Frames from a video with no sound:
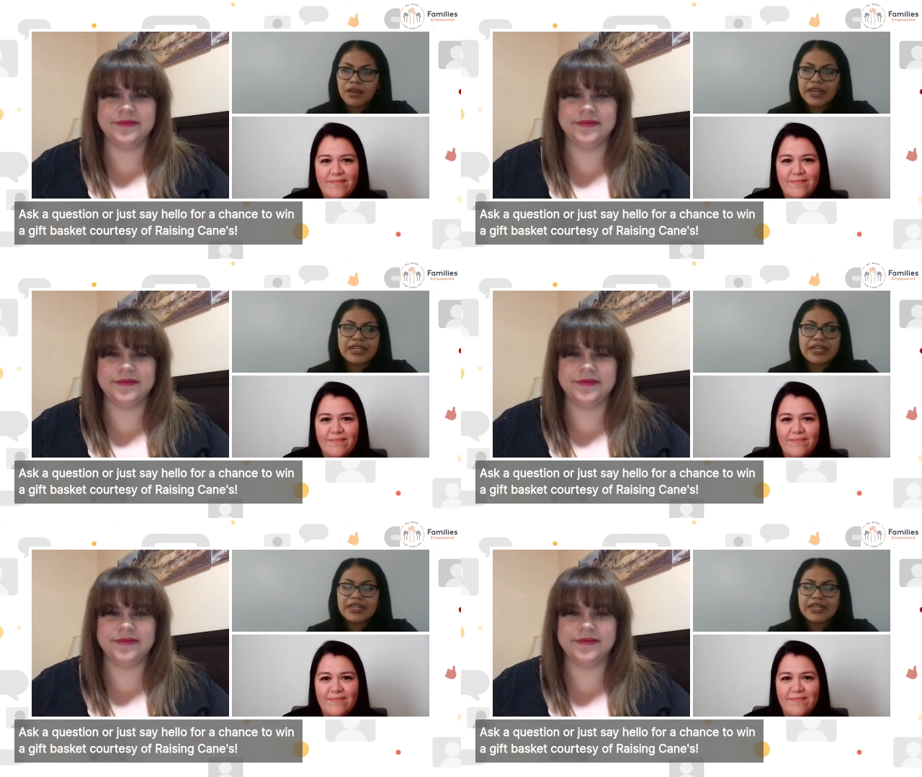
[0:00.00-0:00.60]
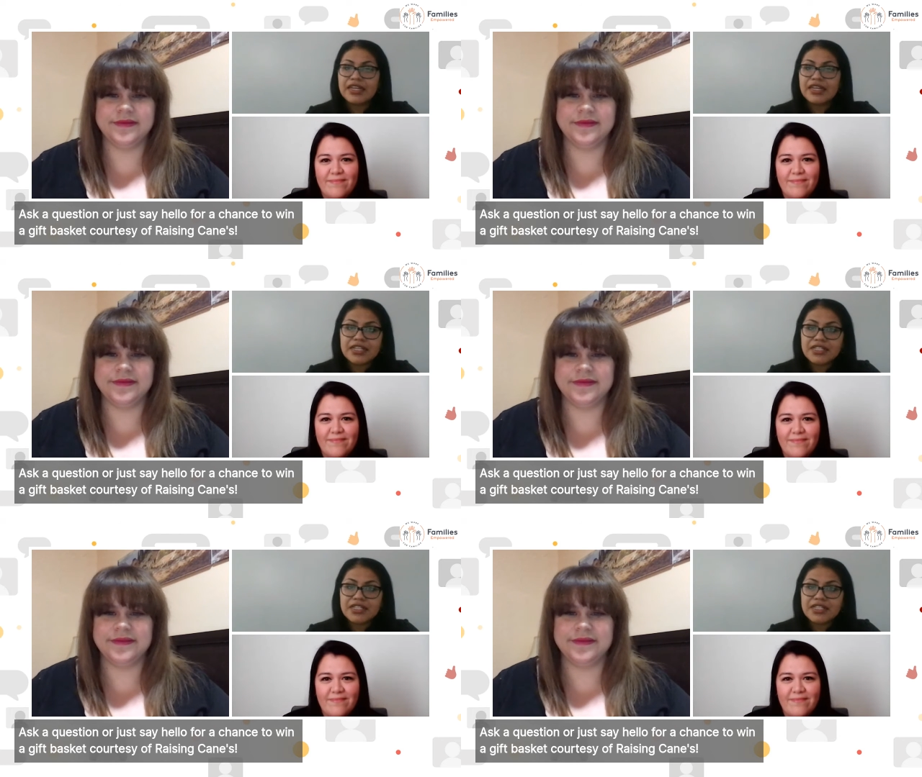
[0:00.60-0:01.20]
Speaker 1: And in, in
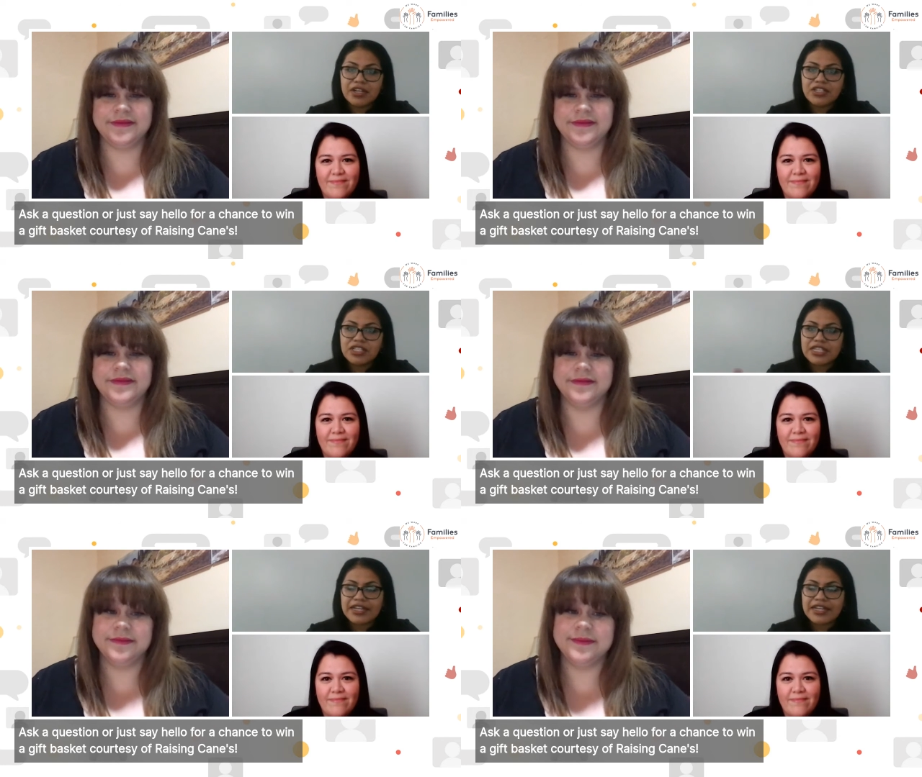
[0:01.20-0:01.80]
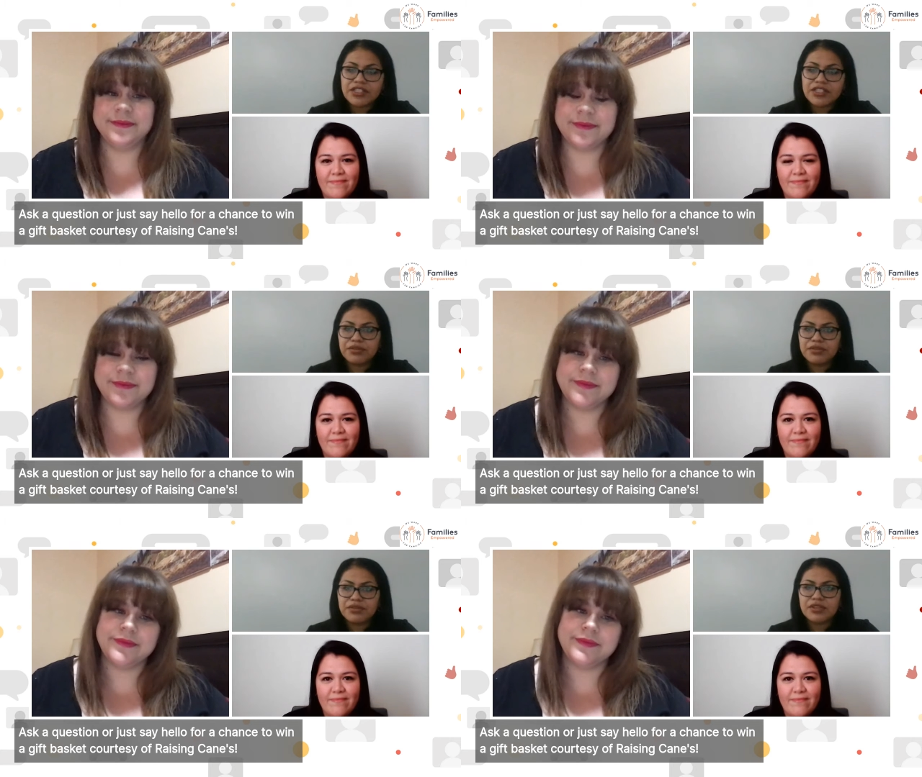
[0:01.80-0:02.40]
addition, I'll just add
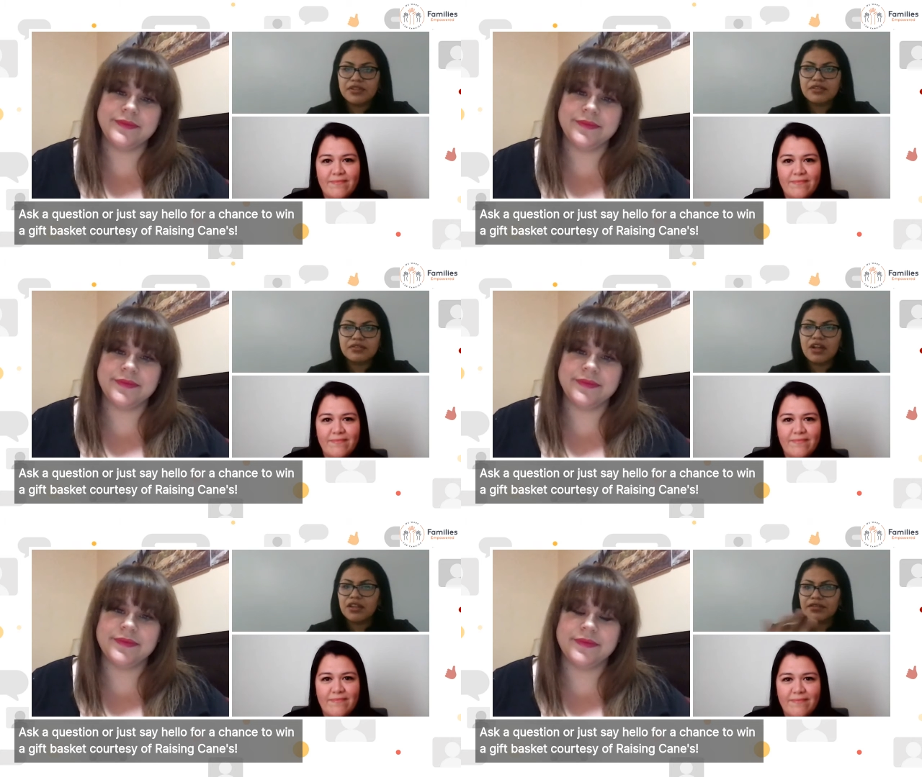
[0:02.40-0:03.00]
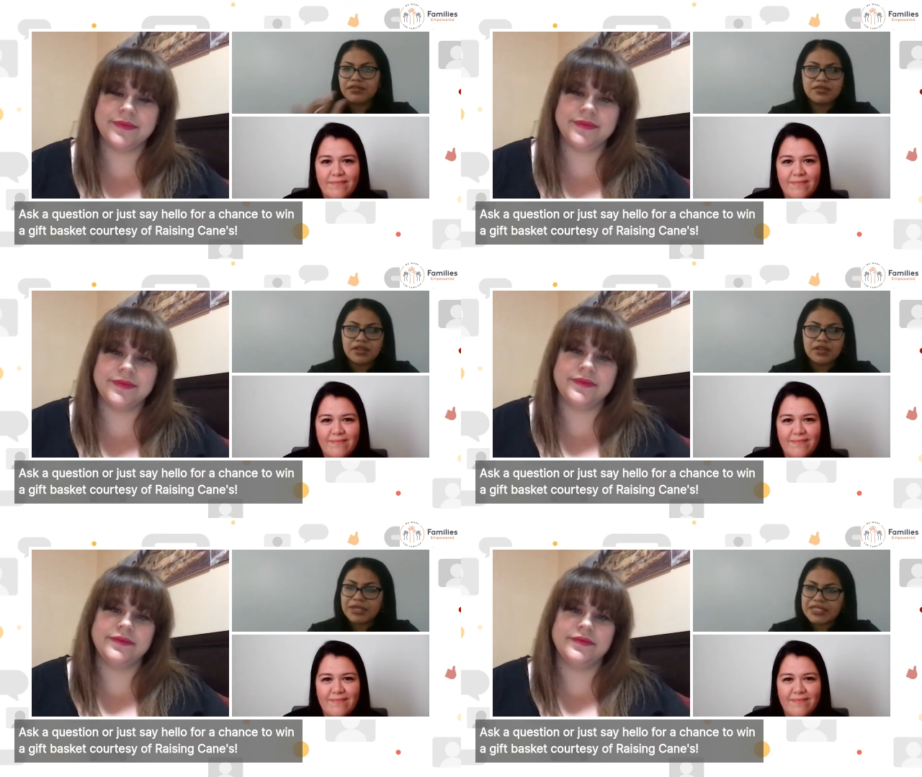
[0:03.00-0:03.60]
to to all those
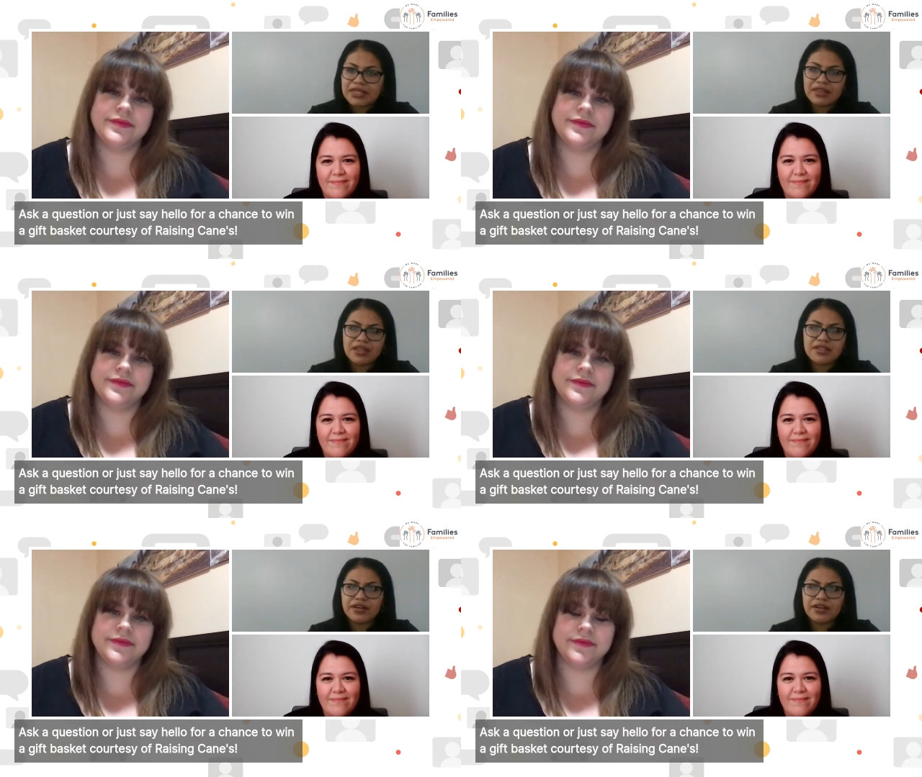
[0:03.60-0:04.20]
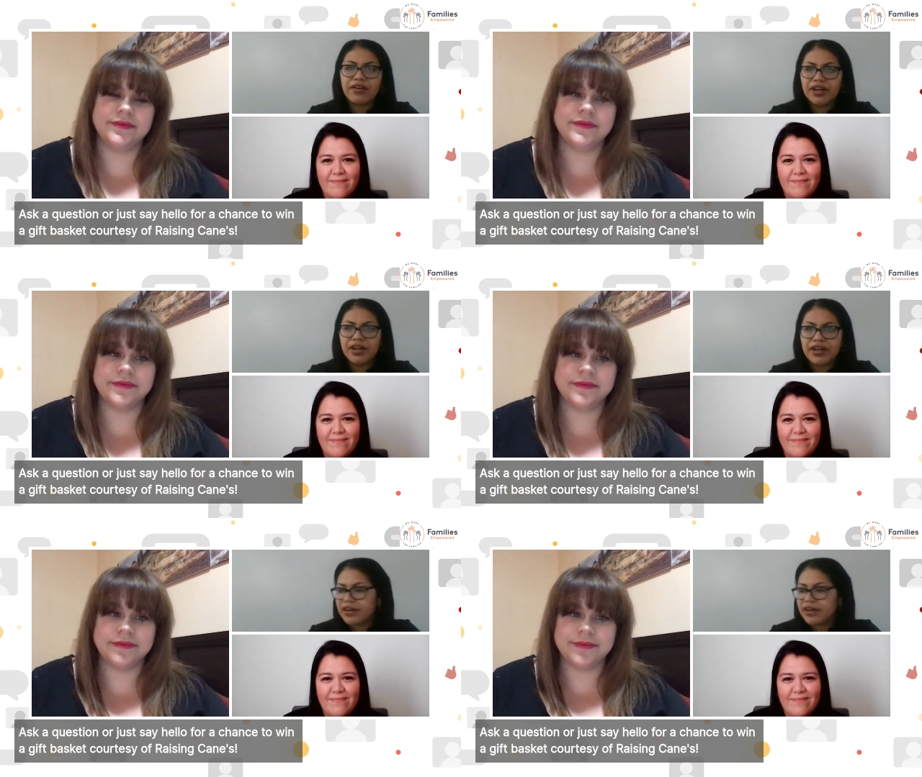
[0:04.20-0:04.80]
amazing things that are going
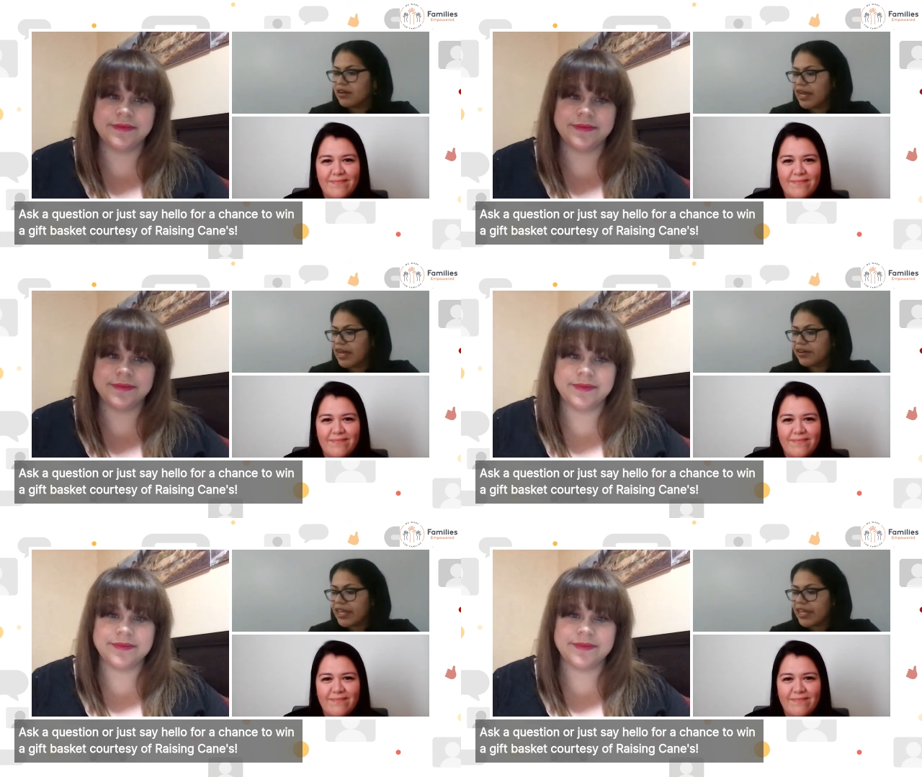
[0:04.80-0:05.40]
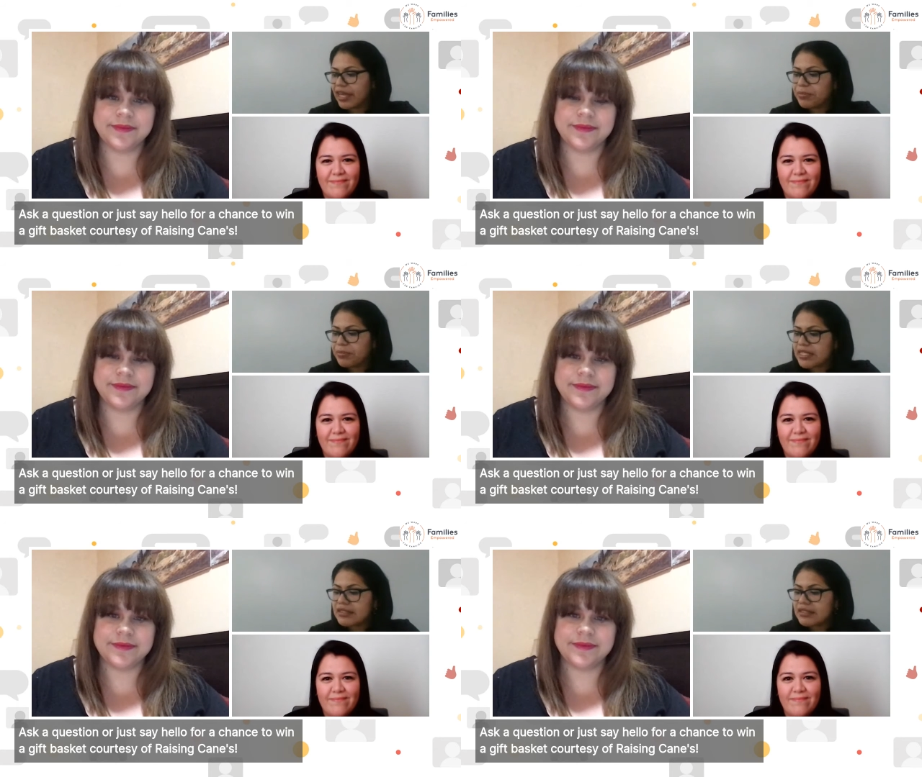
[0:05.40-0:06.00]
on at our at our
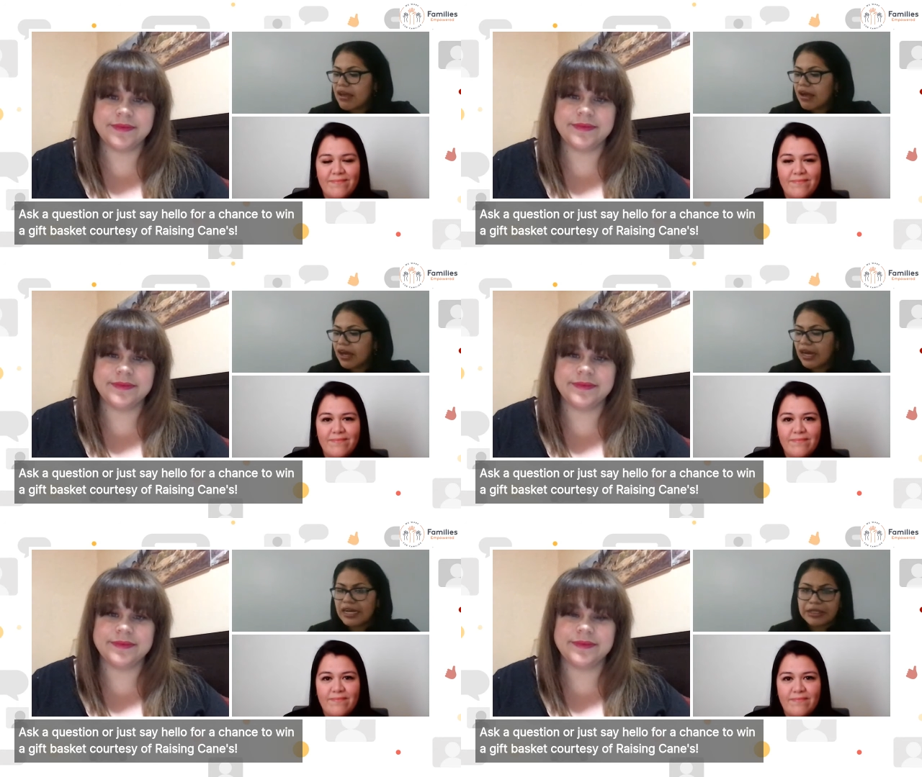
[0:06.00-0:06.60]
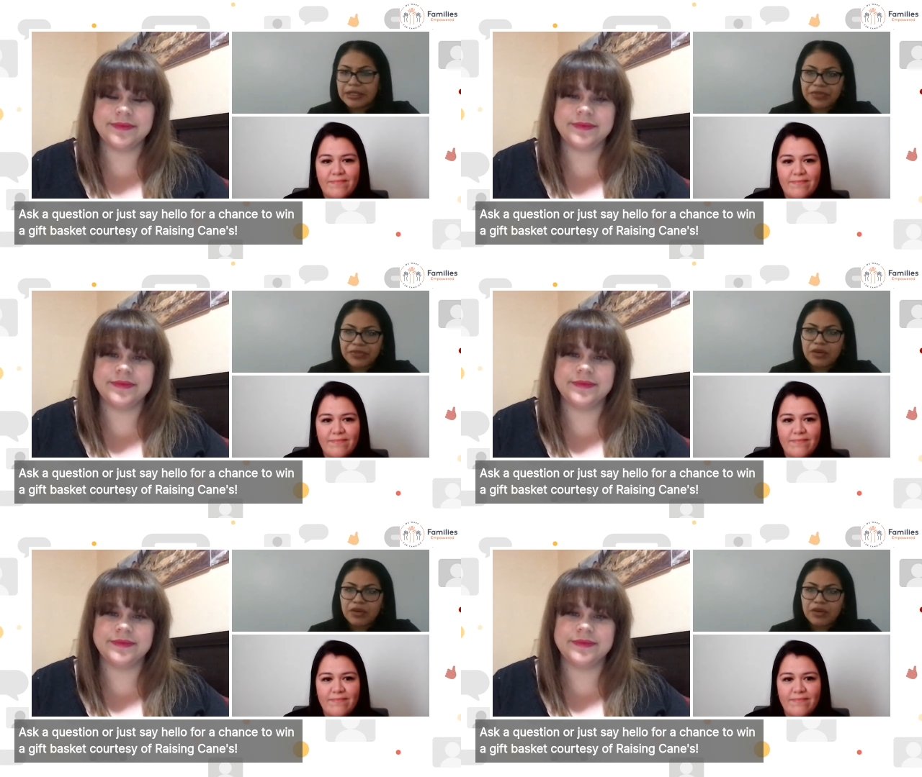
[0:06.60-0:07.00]
campuses. Um,